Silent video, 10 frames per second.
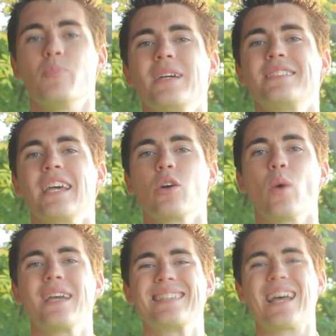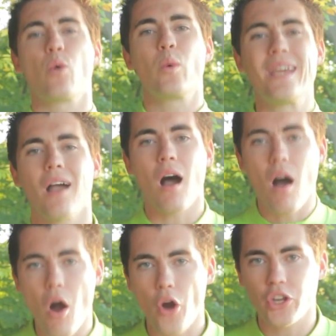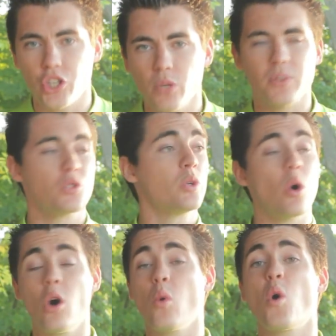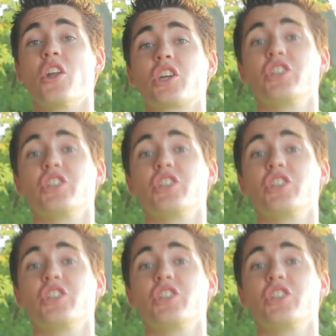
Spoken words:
The big takeaway is that we are humans. We all want to